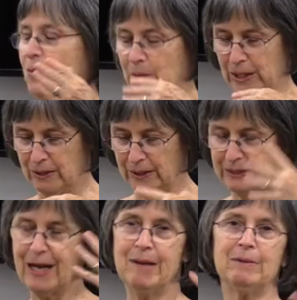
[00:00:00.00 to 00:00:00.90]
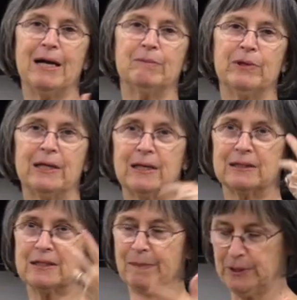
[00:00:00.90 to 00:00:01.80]
with a timeline bringing
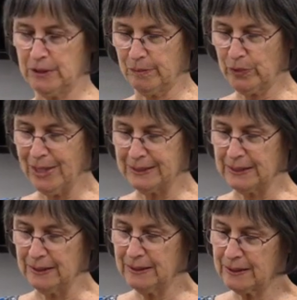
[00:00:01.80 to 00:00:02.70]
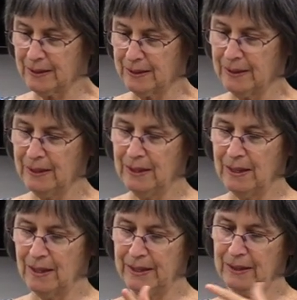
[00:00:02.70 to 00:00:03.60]
us up to the present.
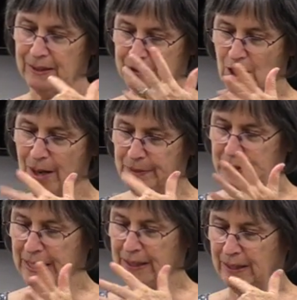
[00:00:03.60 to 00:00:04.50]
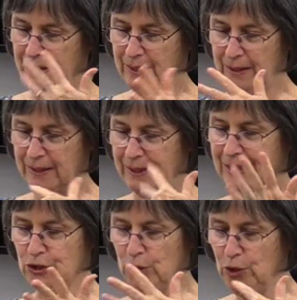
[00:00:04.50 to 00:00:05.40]
It is updated, it
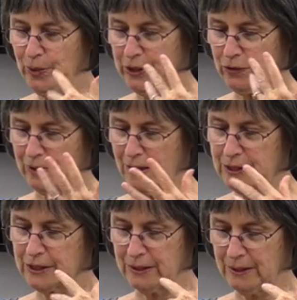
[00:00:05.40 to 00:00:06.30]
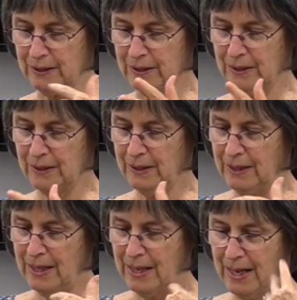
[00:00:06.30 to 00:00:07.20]
has a new introduction,
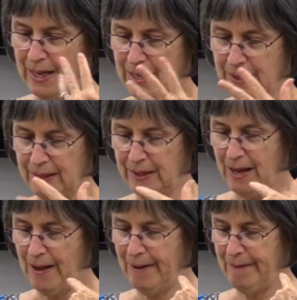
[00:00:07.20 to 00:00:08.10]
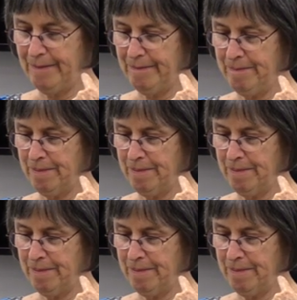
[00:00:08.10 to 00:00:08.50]
and um,